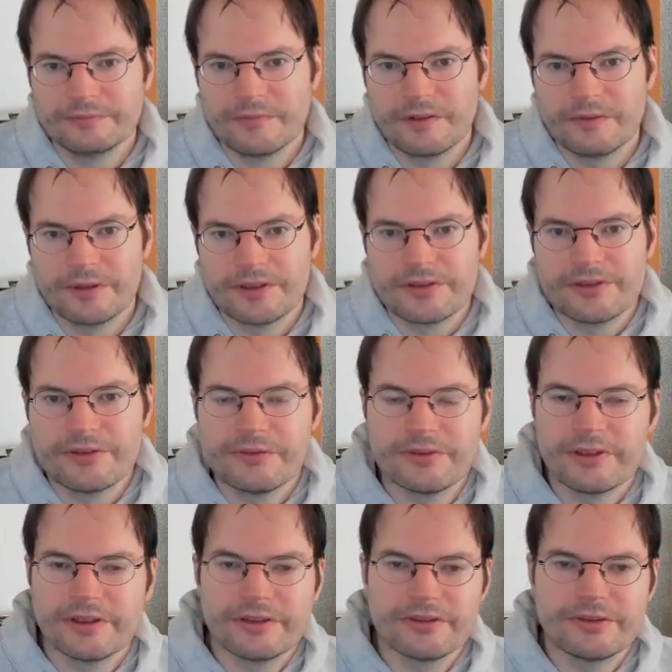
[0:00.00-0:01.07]
which is
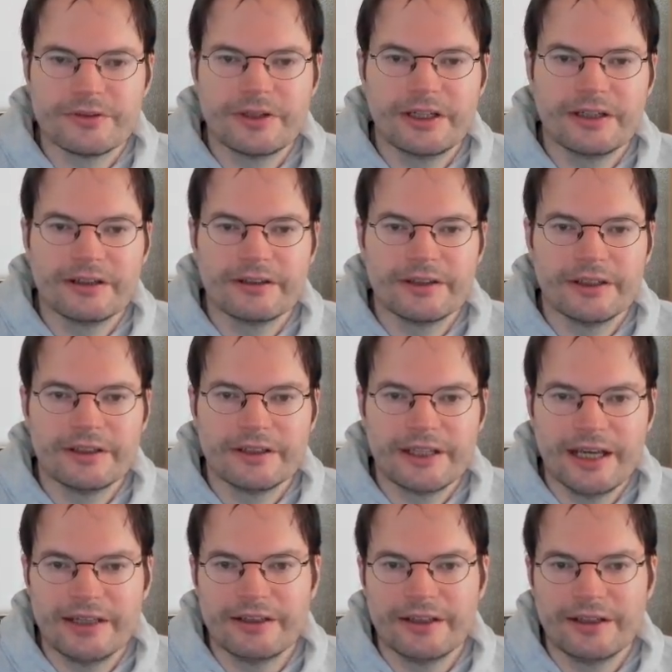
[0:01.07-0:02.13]
using a string, then
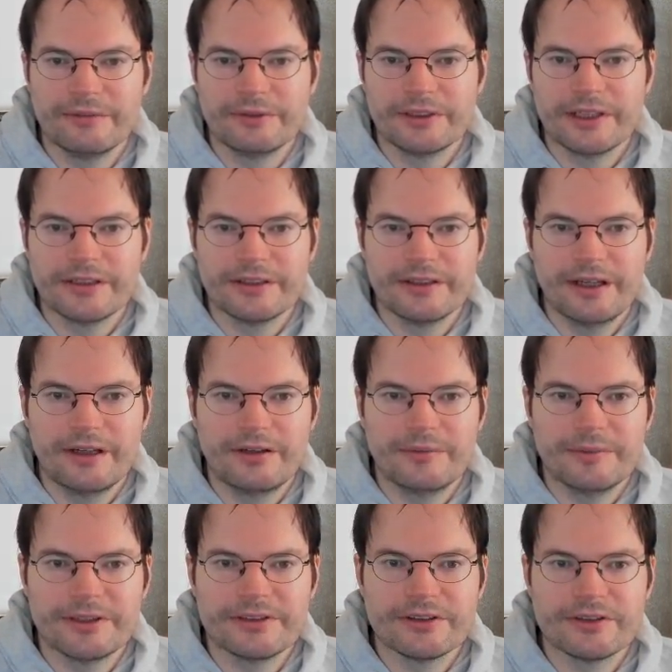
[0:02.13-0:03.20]
again, I would get an error
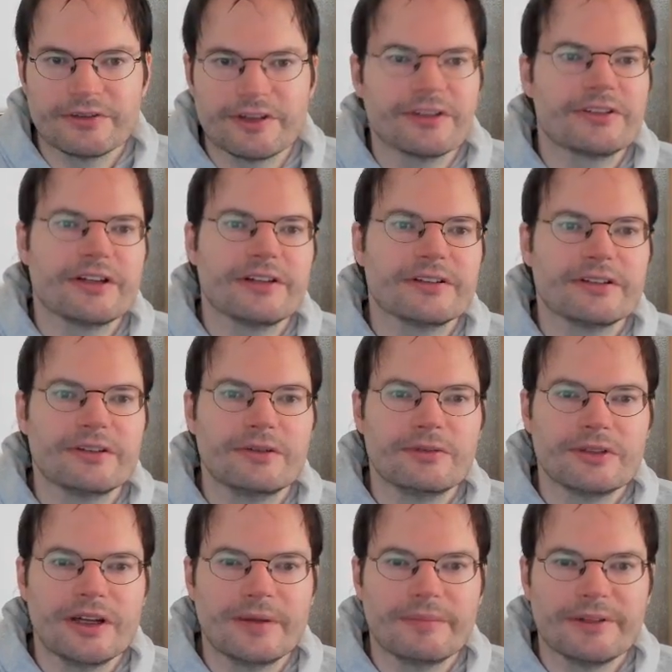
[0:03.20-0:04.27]
message that says a new
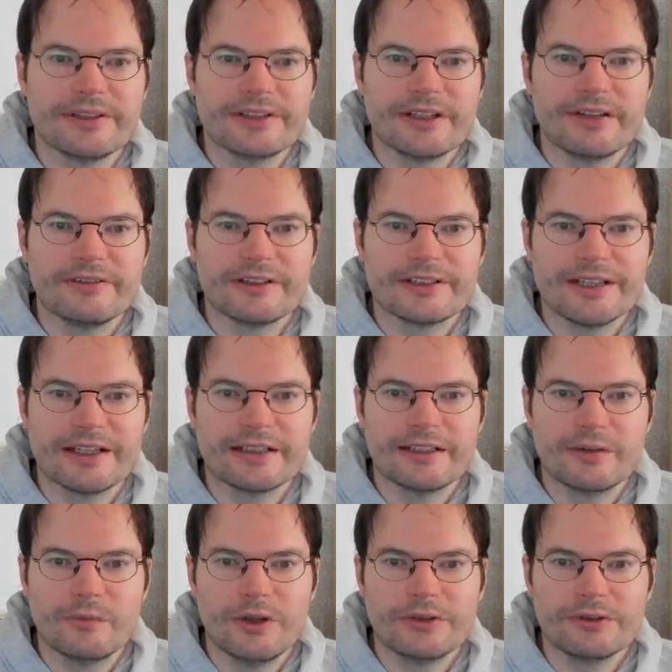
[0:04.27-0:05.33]
type must have exactly
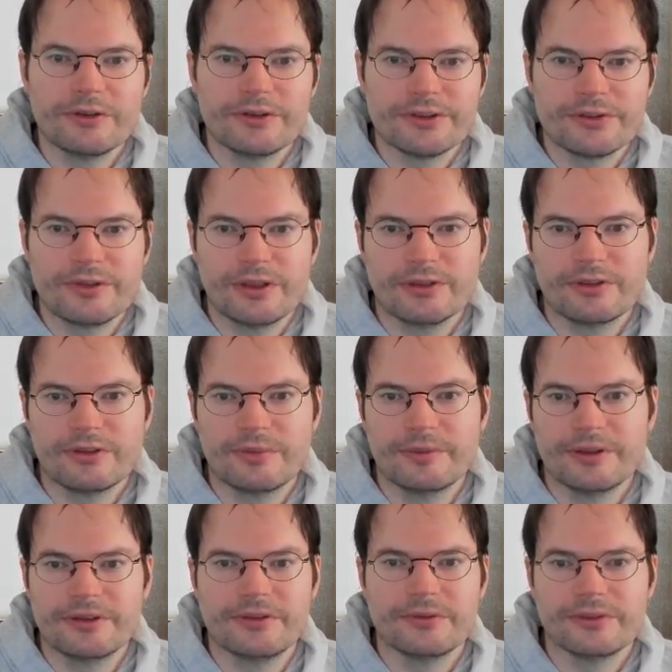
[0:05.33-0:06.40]
1 constructor,
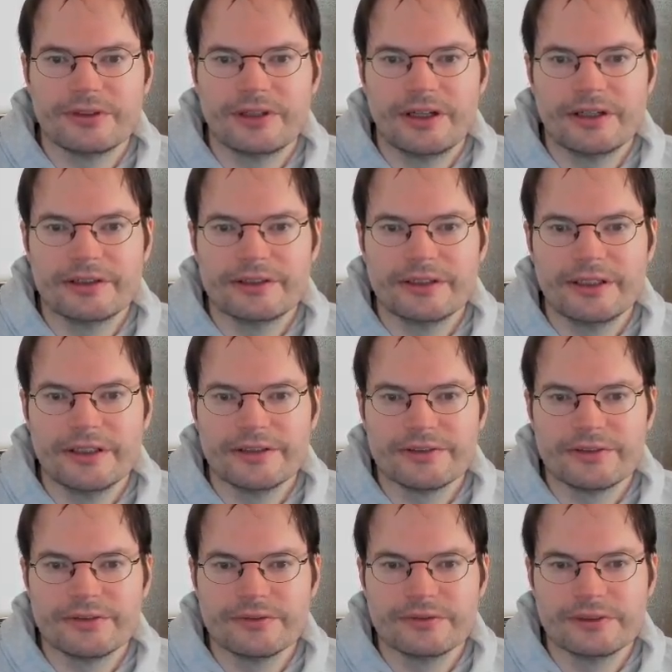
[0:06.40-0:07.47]
but user ID has
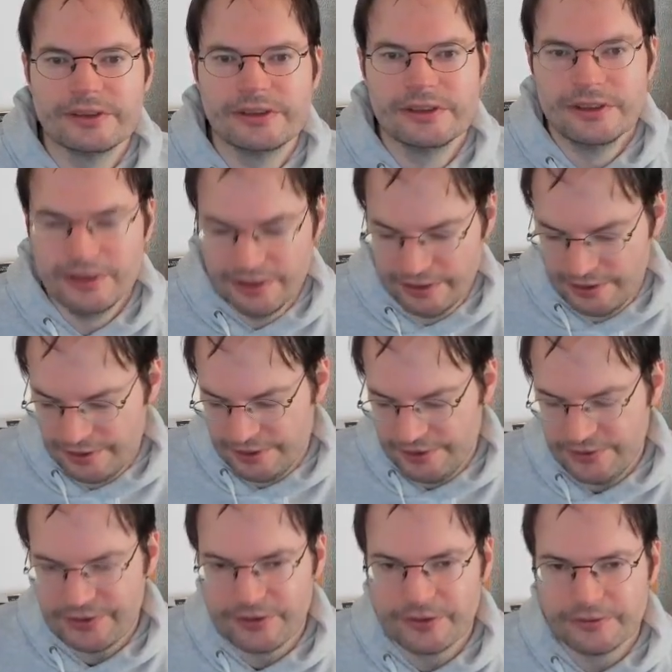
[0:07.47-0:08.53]
2.
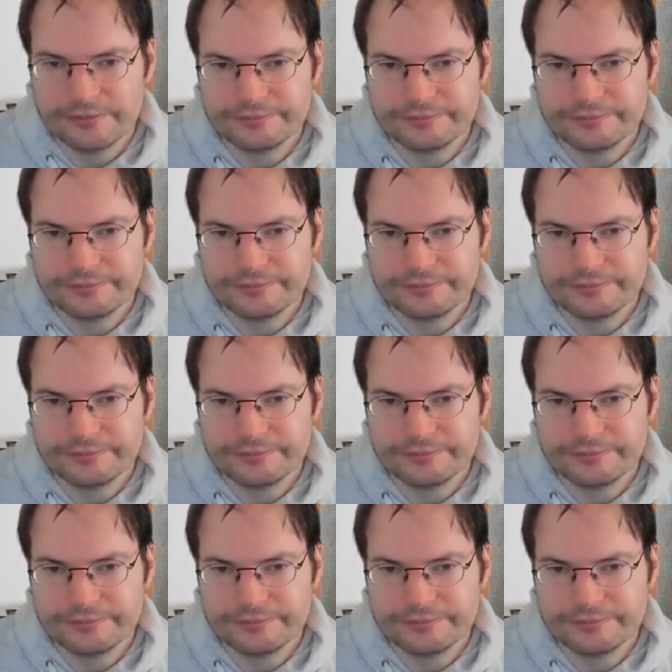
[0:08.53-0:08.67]
So